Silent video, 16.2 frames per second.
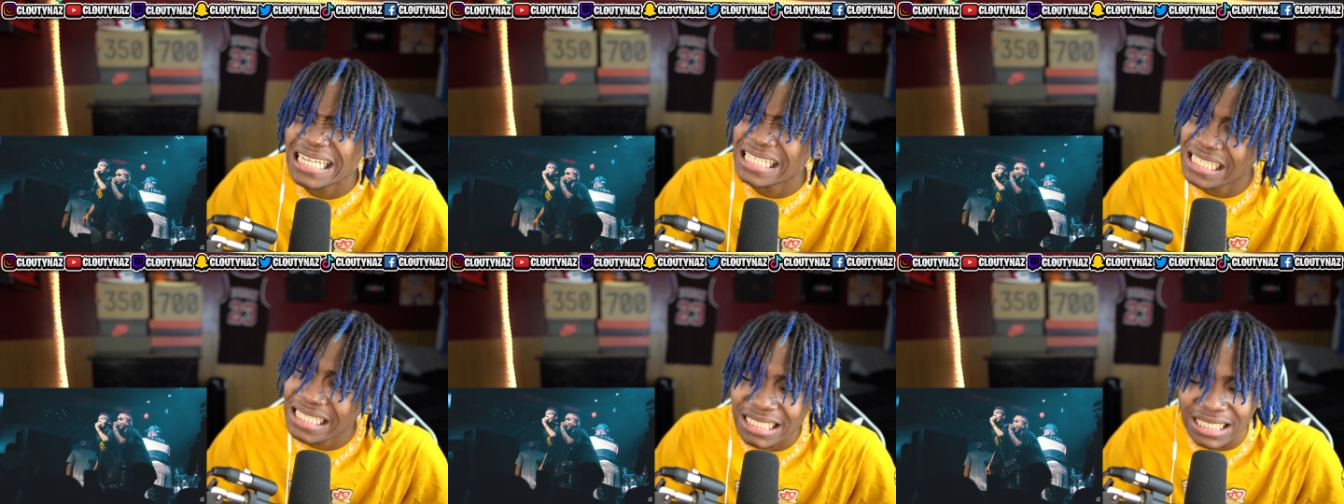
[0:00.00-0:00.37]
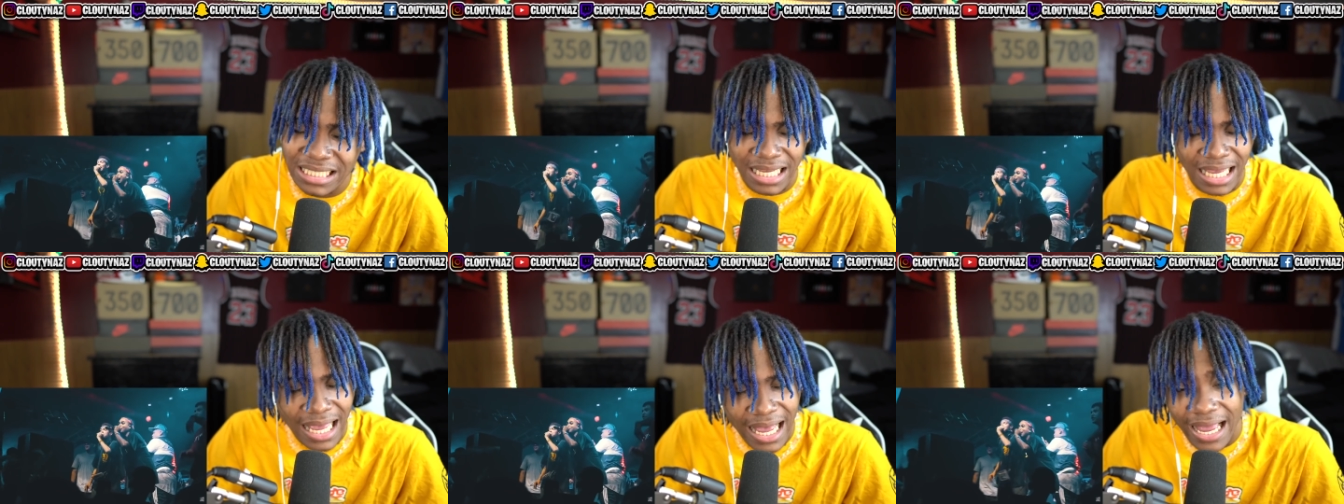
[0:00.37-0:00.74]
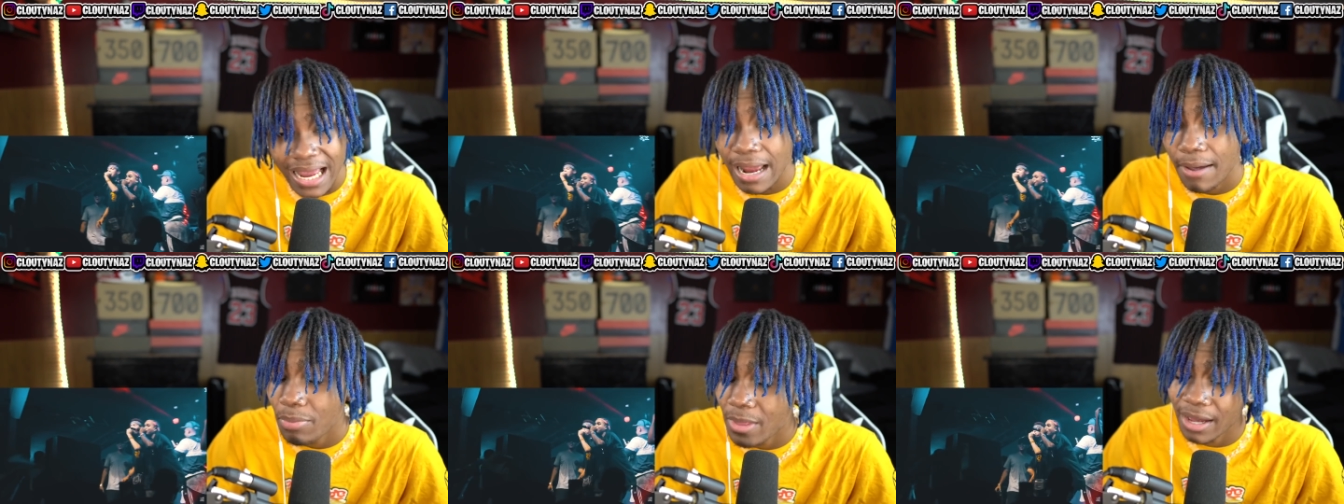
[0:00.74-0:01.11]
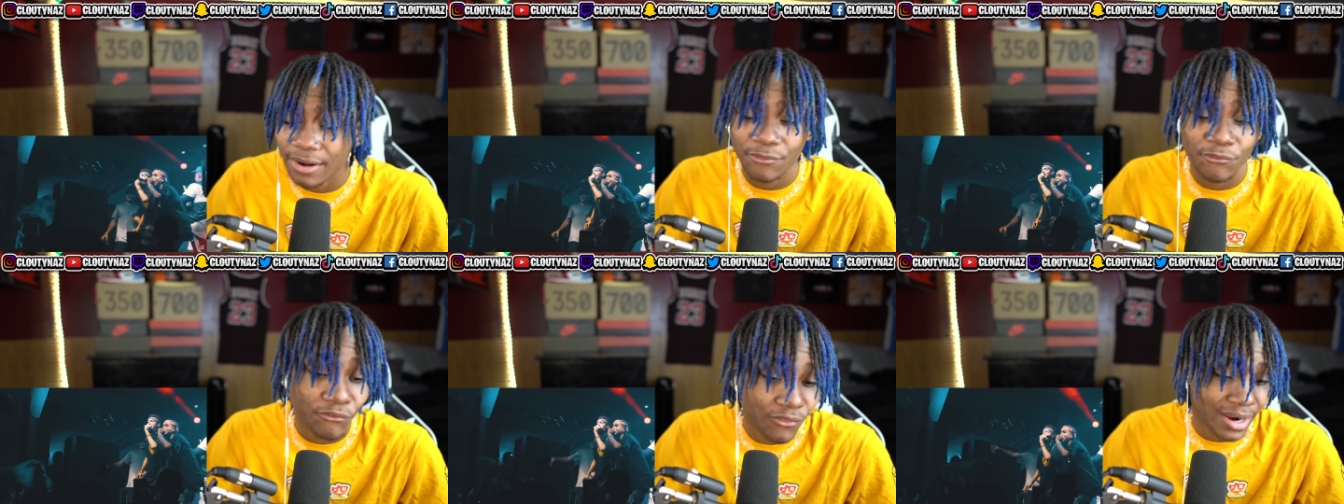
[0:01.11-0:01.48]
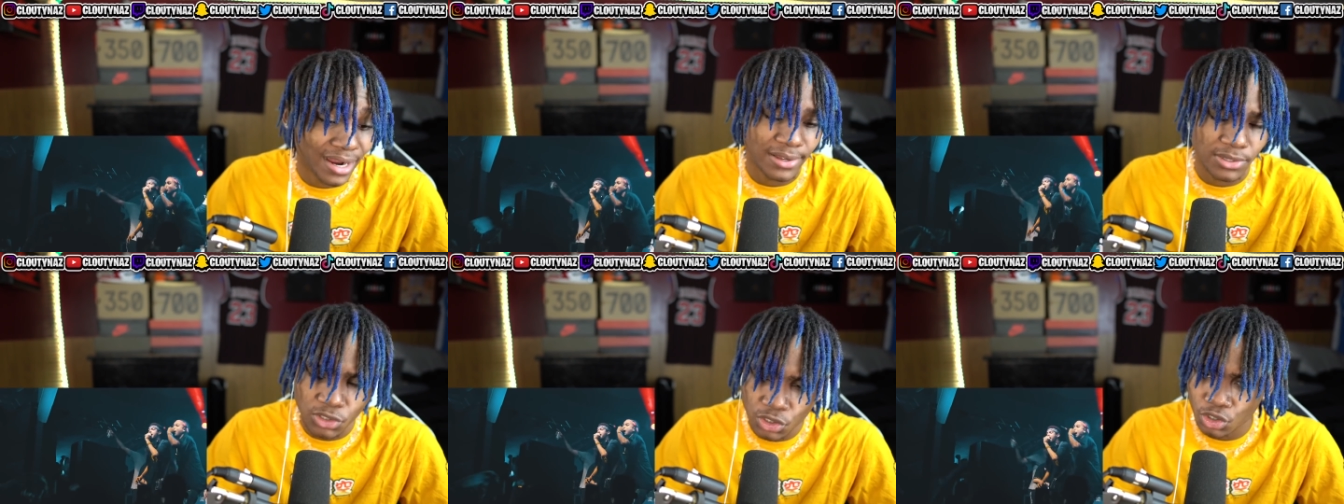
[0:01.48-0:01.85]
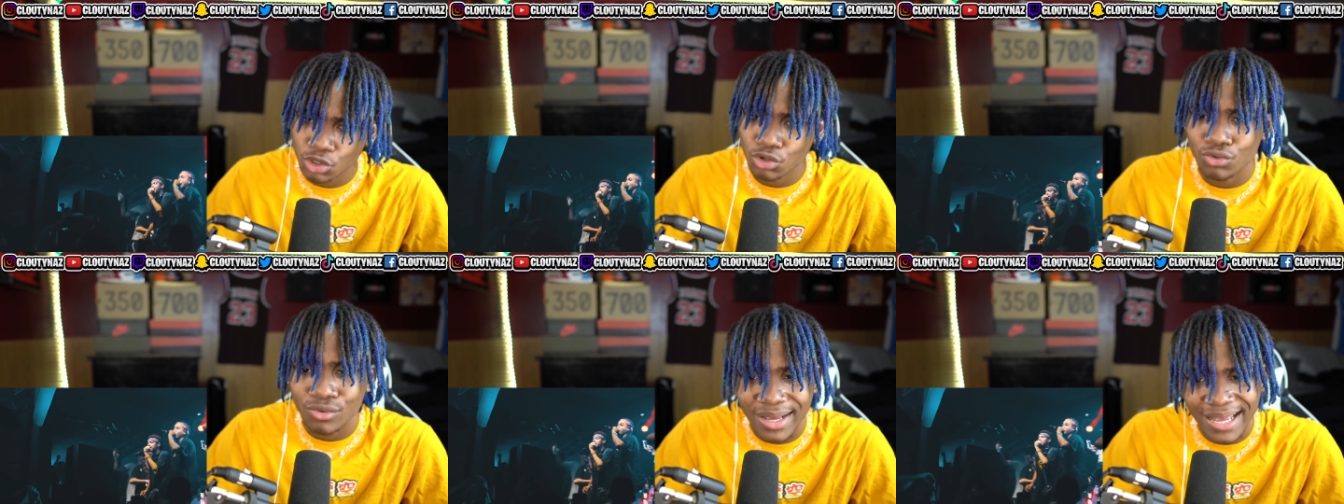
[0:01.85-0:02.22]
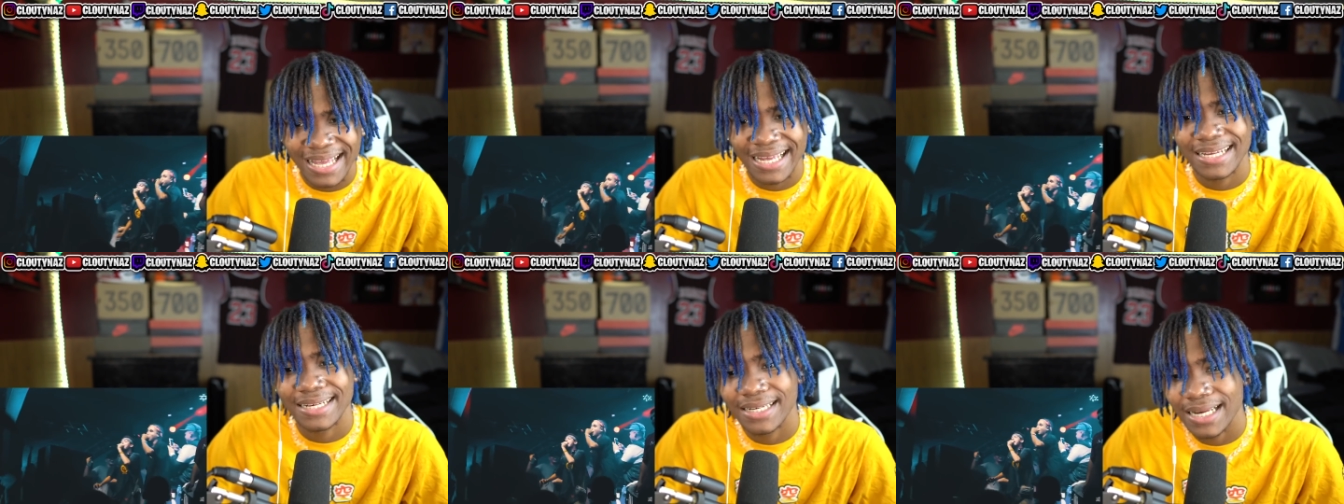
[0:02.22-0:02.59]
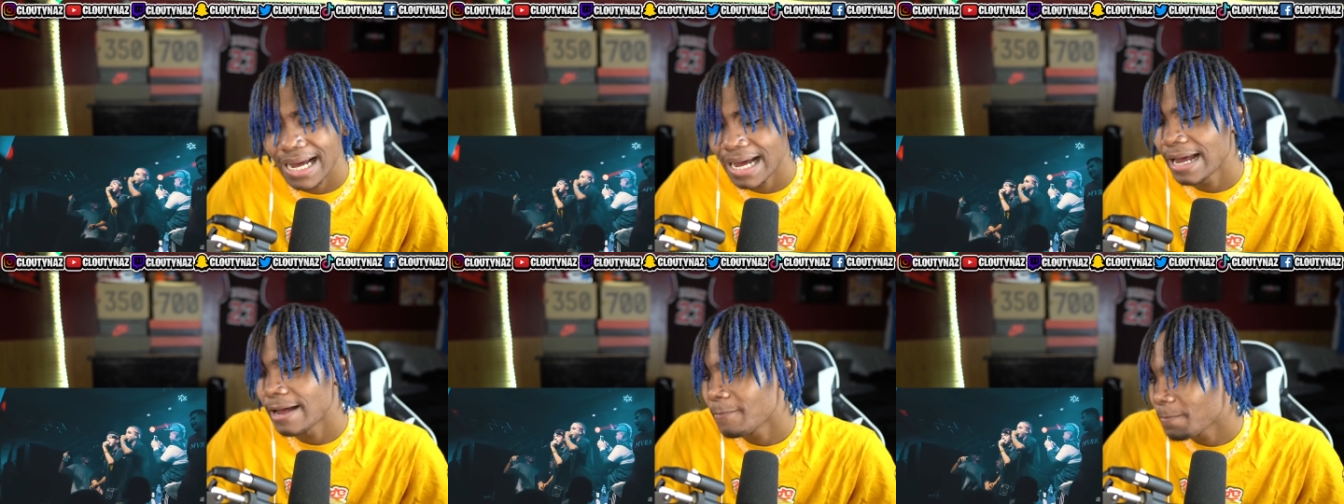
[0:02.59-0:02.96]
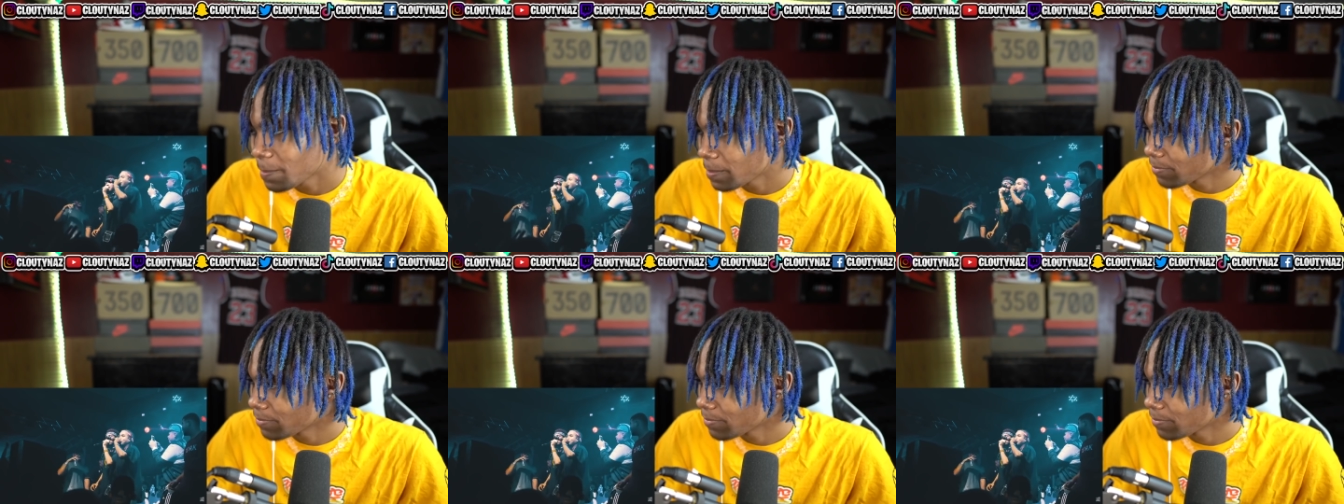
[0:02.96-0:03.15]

She said, I am not afraid to die.